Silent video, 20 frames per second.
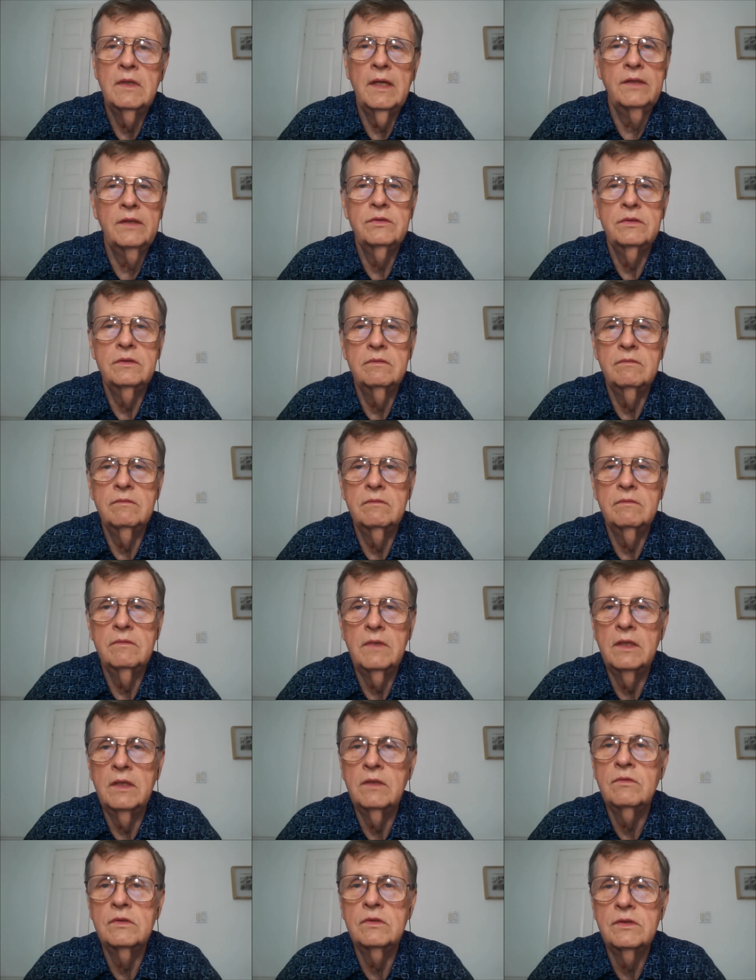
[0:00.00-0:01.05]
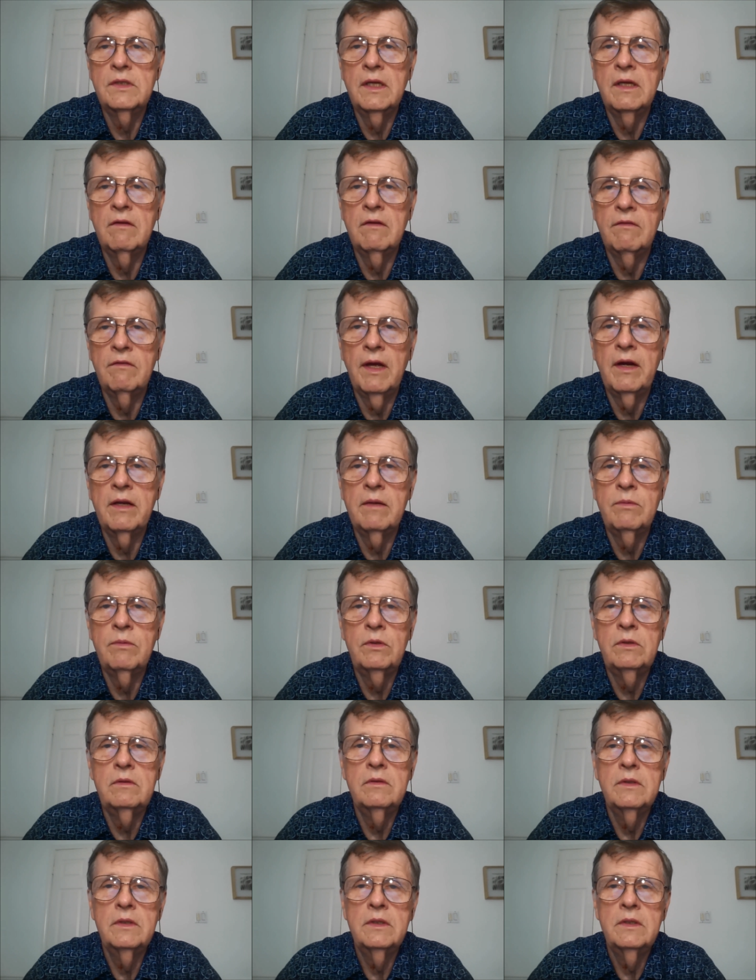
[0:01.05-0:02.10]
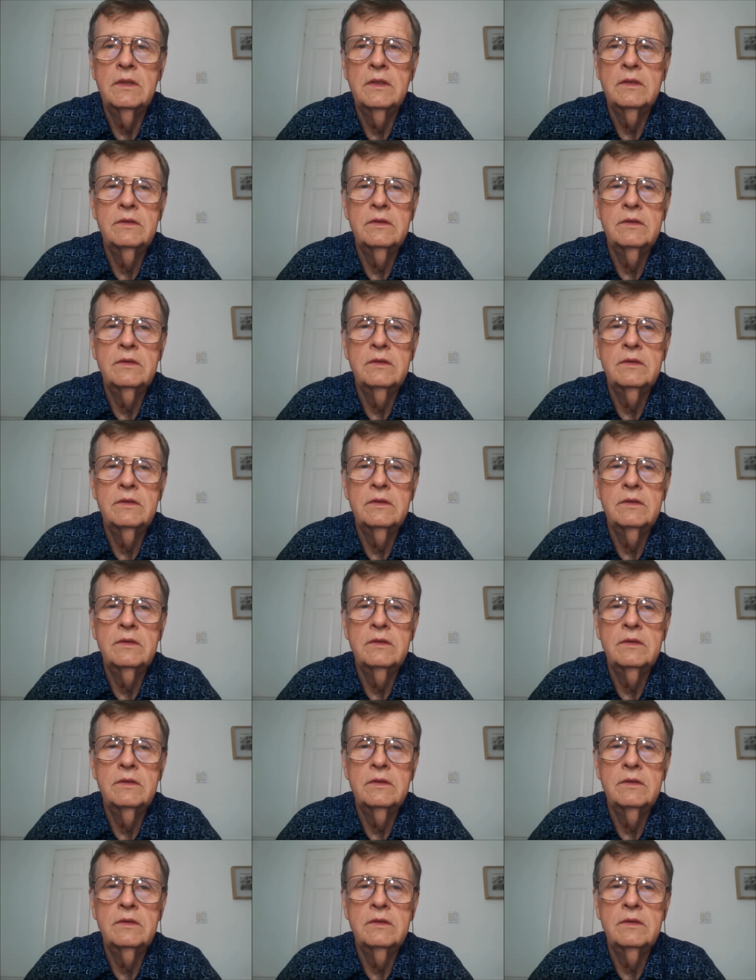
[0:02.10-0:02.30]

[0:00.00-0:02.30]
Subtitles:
lesson interesting and valuable.